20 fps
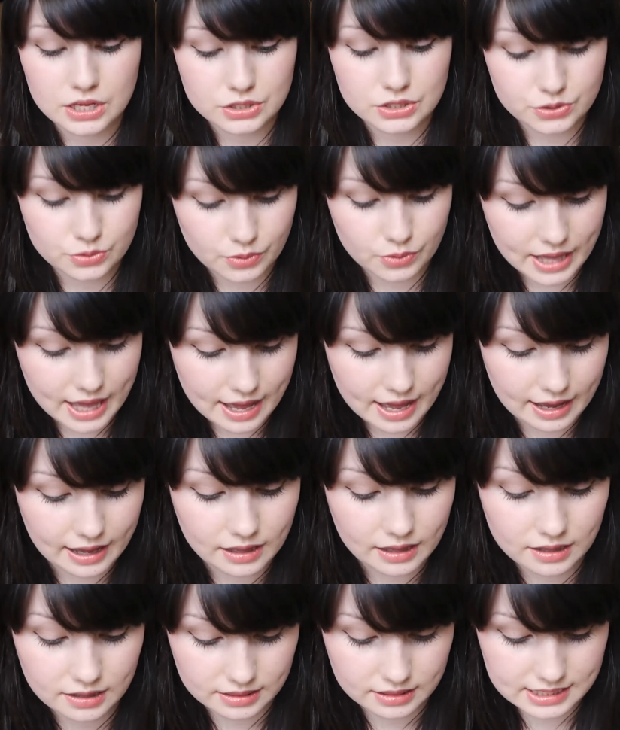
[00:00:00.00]
So
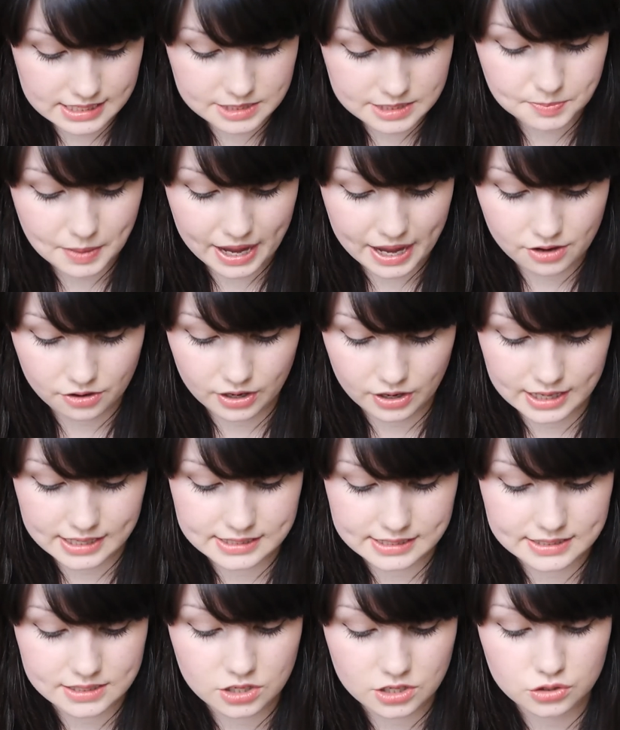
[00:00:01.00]
yeah, this powder
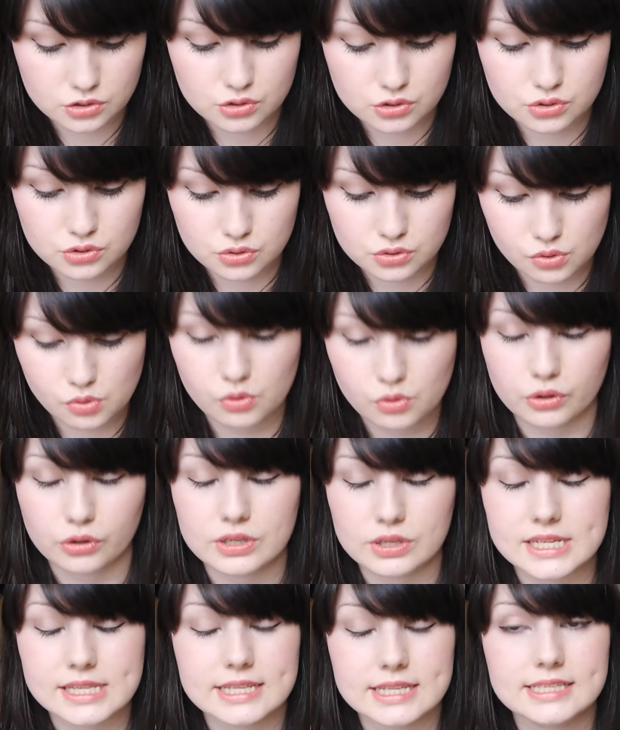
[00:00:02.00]
is so
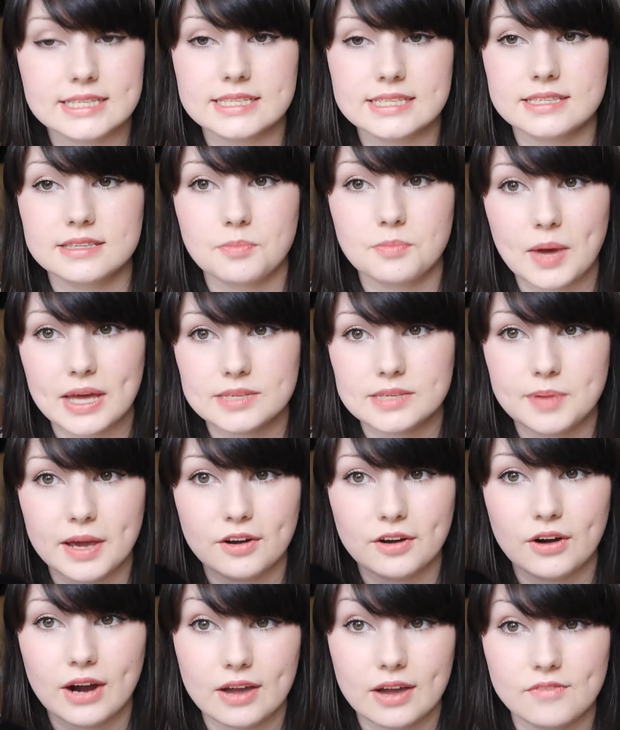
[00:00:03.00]
good. This is the best
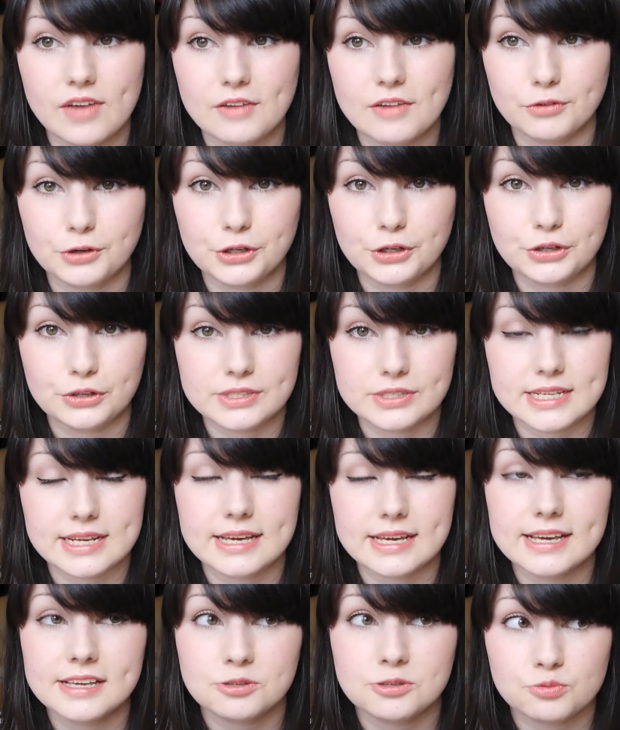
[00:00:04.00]
powder I've ever used.
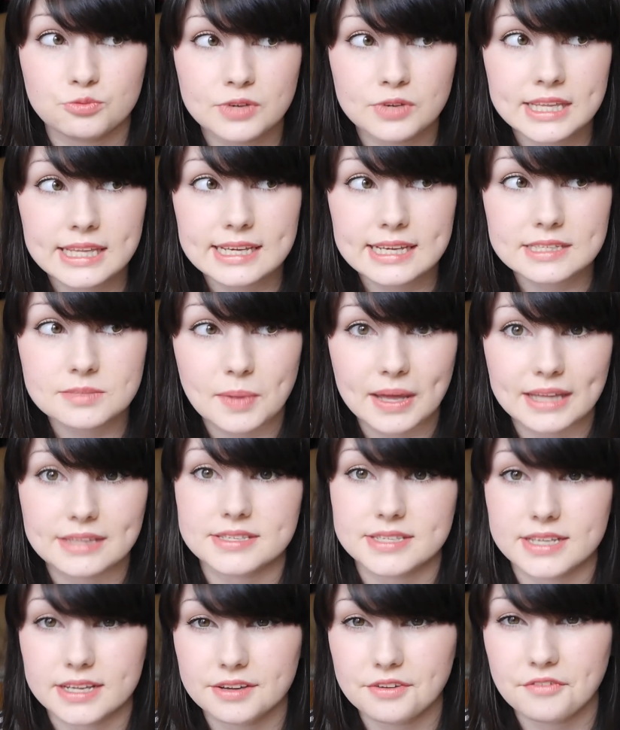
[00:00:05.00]
It is really
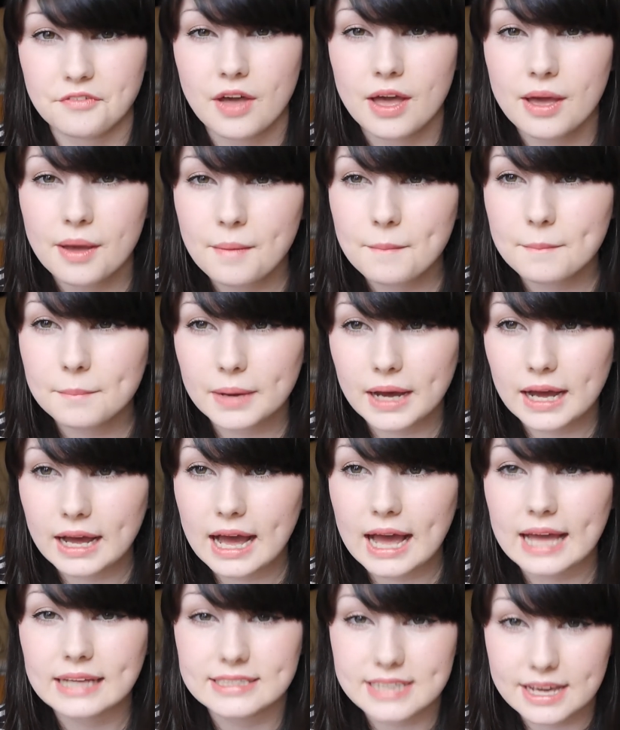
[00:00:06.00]
expensive,
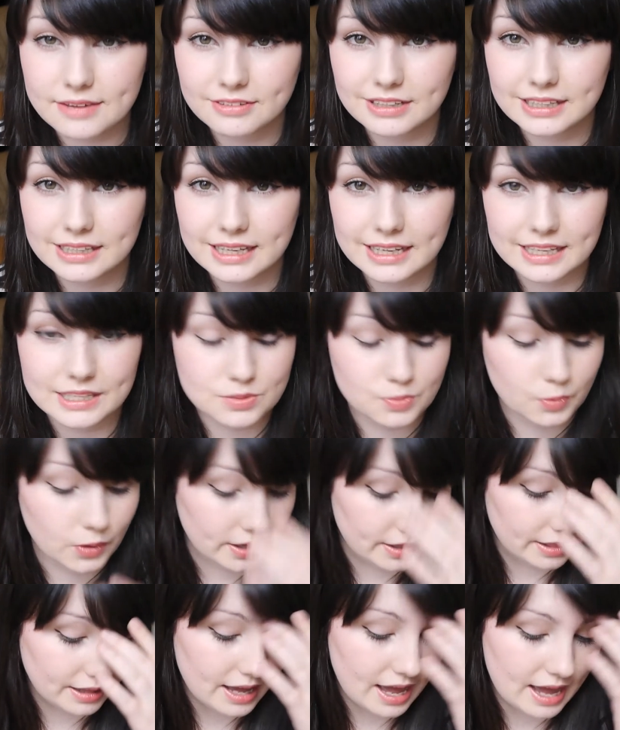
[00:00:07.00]
but I definitely think it's
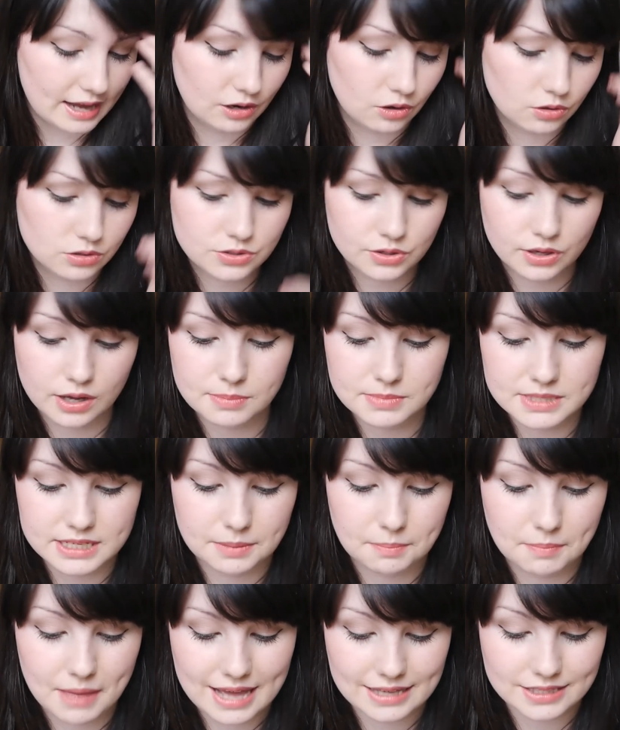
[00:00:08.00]
worth it, and it also comes in
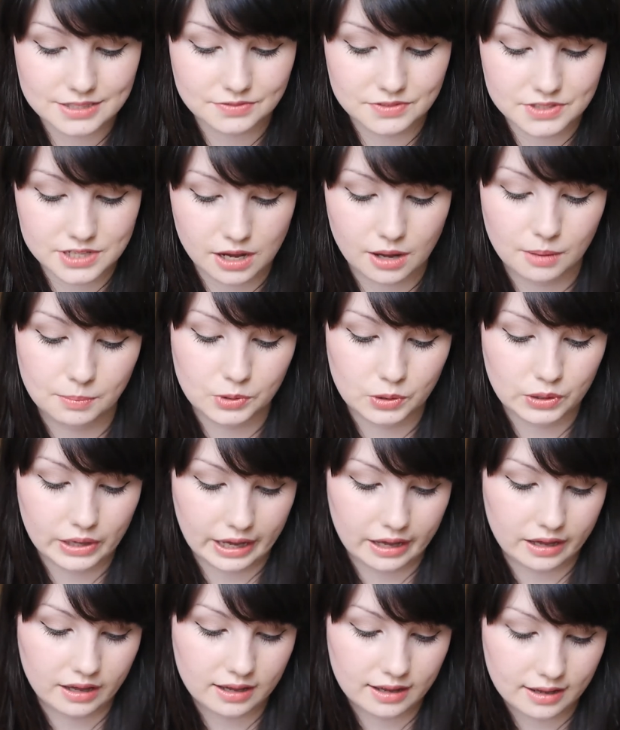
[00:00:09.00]
a massive tub. You
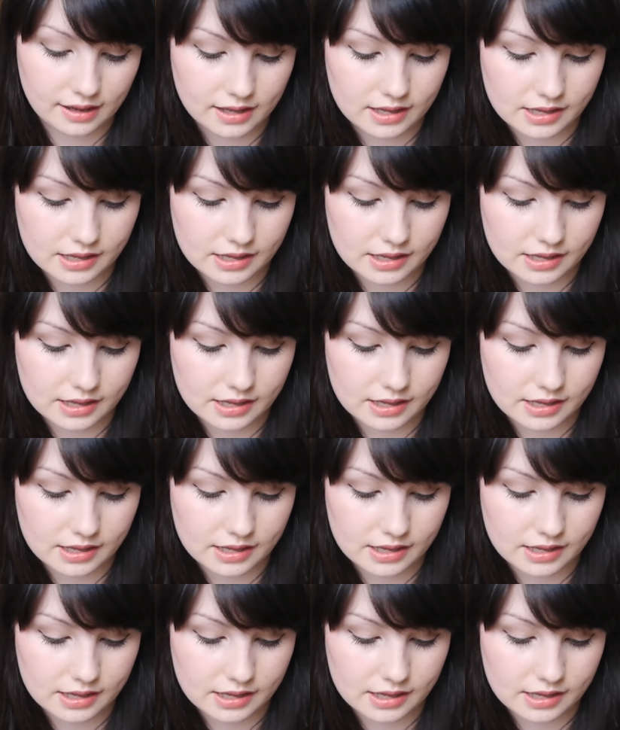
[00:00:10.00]
get